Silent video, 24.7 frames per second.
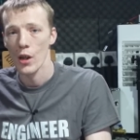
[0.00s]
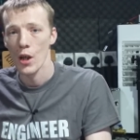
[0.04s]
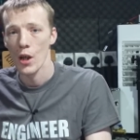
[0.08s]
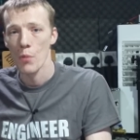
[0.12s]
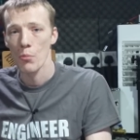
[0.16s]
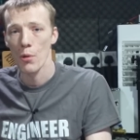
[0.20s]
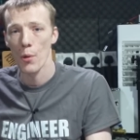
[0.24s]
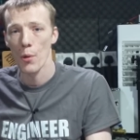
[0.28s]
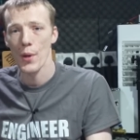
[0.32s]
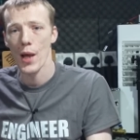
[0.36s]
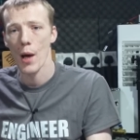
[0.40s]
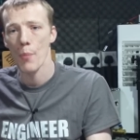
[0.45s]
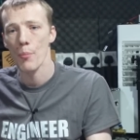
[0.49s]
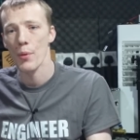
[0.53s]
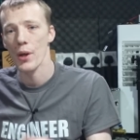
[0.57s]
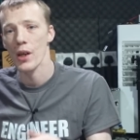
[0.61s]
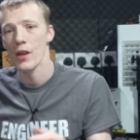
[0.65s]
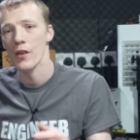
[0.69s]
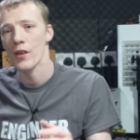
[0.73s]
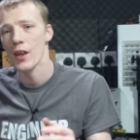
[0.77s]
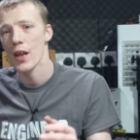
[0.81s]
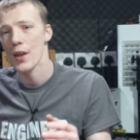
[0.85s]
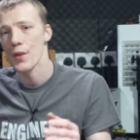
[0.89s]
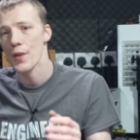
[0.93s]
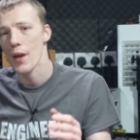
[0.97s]
But with that being
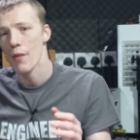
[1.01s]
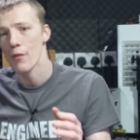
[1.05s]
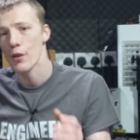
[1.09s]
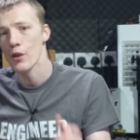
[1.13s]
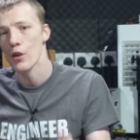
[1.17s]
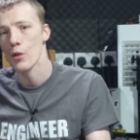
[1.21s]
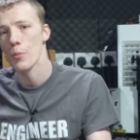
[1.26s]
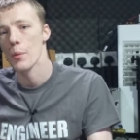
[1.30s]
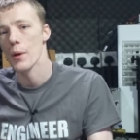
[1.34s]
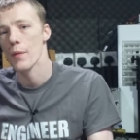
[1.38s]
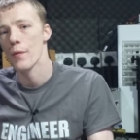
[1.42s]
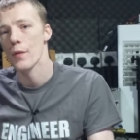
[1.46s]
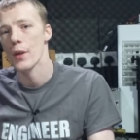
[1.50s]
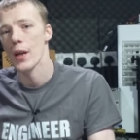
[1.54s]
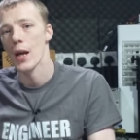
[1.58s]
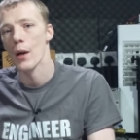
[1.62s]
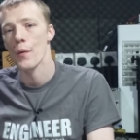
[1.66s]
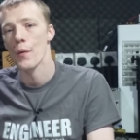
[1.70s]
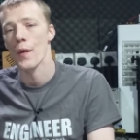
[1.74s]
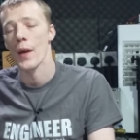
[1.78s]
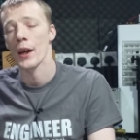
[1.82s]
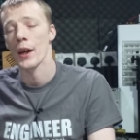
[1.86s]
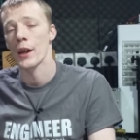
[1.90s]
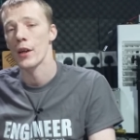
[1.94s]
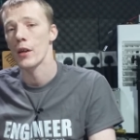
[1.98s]
said, that is going to be it for now.
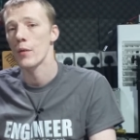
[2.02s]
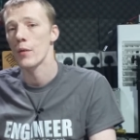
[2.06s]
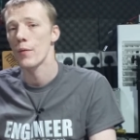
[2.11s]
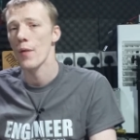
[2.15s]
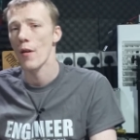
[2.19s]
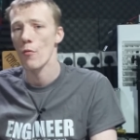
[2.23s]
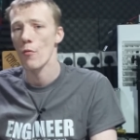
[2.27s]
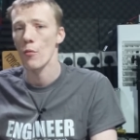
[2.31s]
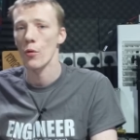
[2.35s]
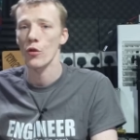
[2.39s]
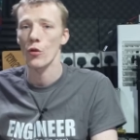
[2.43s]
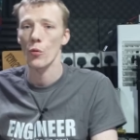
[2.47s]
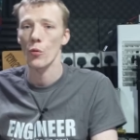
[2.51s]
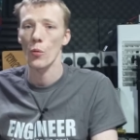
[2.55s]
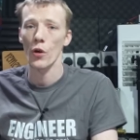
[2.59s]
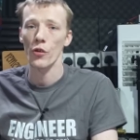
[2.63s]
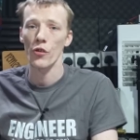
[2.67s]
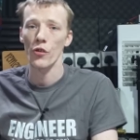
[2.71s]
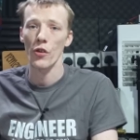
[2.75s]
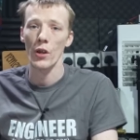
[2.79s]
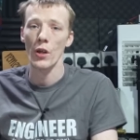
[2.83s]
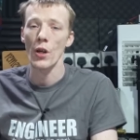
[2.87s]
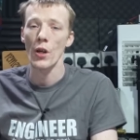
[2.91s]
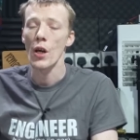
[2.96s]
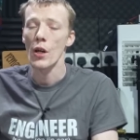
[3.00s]
Thank you very much for
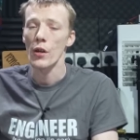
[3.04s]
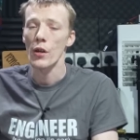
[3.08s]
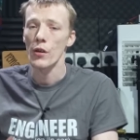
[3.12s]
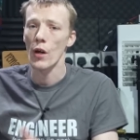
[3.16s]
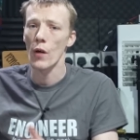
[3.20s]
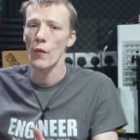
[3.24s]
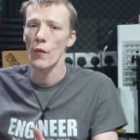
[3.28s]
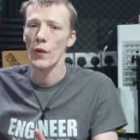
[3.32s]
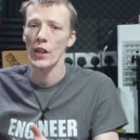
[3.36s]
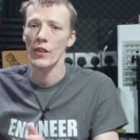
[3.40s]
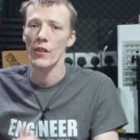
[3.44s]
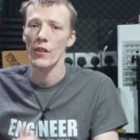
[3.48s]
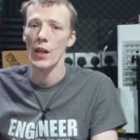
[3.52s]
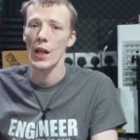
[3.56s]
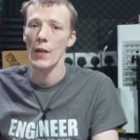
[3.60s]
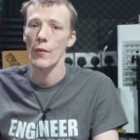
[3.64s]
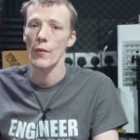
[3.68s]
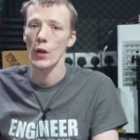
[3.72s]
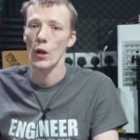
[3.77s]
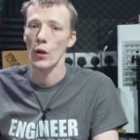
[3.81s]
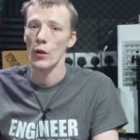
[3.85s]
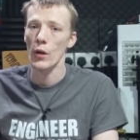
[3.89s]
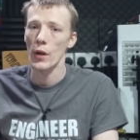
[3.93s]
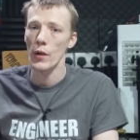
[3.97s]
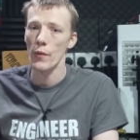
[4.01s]
watching. Don't forget to leave a
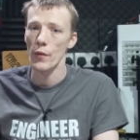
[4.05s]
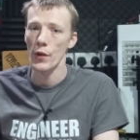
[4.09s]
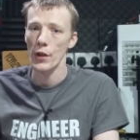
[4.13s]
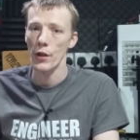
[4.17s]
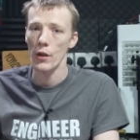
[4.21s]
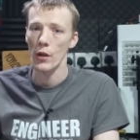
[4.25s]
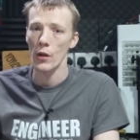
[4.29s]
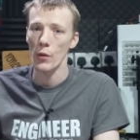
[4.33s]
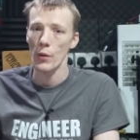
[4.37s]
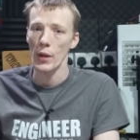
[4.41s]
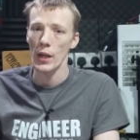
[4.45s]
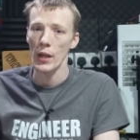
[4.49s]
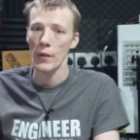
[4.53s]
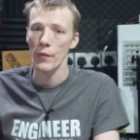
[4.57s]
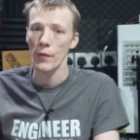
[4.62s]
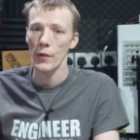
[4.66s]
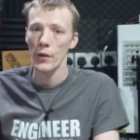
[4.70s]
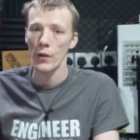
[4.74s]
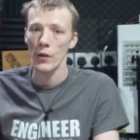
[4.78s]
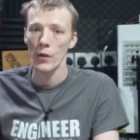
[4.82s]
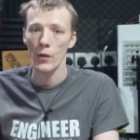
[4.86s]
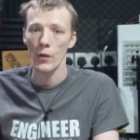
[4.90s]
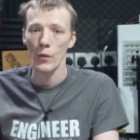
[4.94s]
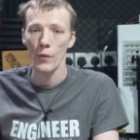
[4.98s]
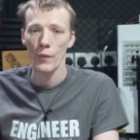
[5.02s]
like on the video if
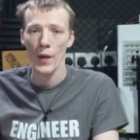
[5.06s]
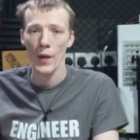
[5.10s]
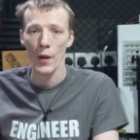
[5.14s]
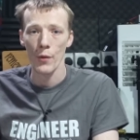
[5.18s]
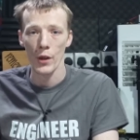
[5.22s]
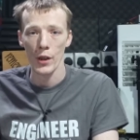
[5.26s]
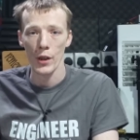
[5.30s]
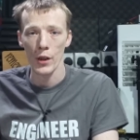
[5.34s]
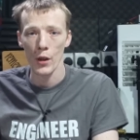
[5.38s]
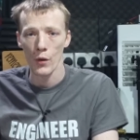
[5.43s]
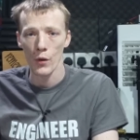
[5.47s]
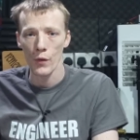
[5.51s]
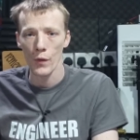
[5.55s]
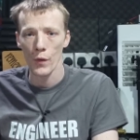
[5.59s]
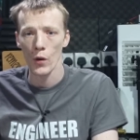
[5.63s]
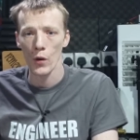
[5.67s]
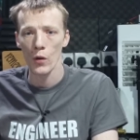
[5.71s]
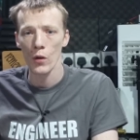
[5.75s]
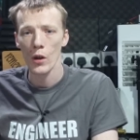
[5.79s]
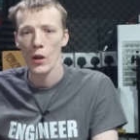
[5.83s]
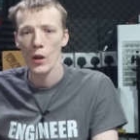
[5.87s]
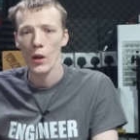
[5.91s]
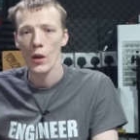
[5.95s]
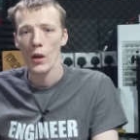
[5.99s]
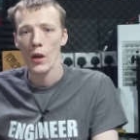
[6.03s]
you found it
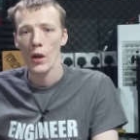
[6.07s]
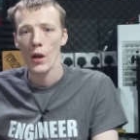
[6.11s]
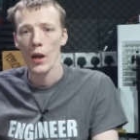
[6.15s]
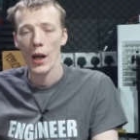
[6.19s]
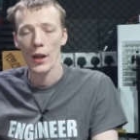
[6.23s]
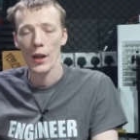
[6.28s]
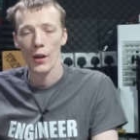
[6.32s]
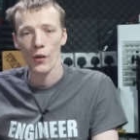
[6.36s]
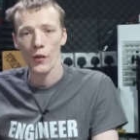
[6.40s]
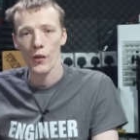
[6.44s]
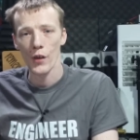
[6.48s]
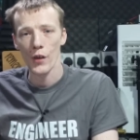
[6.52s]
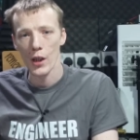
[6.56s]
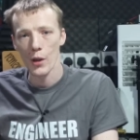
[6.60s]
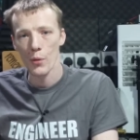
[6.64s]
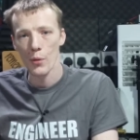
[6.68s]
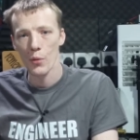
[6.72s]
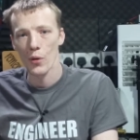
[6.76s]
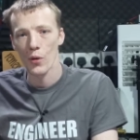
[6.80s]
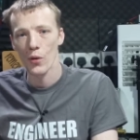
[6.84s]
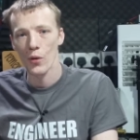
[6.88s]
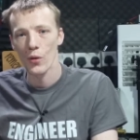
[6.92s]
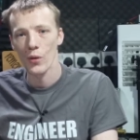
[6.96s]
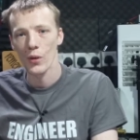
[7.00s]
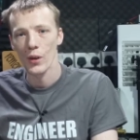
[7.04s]
useful, and I'll see you
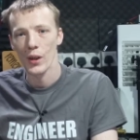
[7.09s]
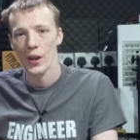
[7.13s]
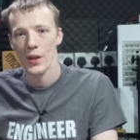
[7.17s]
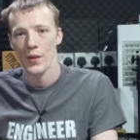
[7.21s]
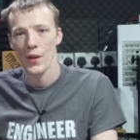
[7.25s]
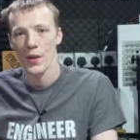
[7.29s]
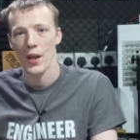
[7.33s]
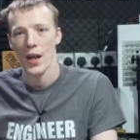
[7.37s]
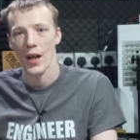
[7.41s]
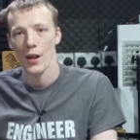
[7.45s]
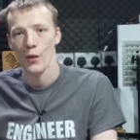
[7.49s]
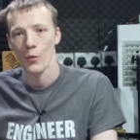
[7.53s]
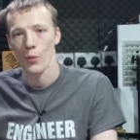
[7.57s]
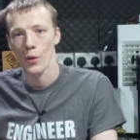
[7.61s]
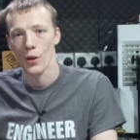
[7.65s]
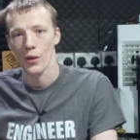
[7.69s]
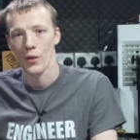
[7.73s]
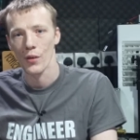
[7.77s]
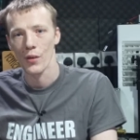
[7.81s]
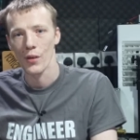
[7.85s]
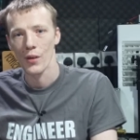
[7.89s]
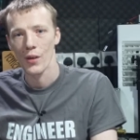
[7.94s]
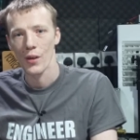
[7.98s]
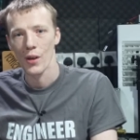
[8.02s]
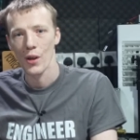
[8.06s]
all in the next
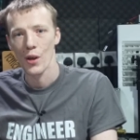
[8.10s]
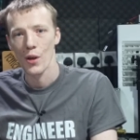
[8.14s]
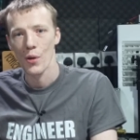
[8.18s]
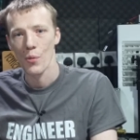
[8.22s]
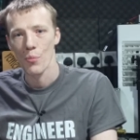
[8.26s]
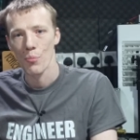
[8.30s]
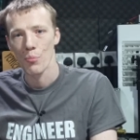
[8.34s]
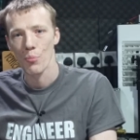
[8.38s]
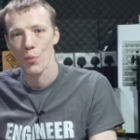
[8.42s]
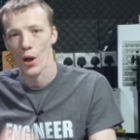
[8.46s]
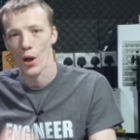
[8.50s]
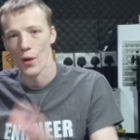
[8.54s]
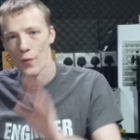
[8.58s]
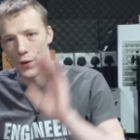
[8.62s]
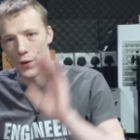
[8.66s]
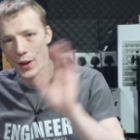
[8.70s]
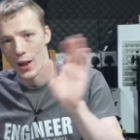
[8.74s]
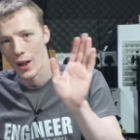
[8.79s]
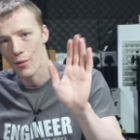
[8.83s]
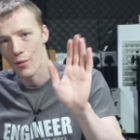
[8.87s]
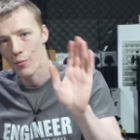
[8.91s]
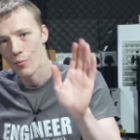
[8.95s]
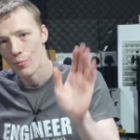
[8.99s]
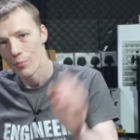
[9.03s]
one. Bye for now.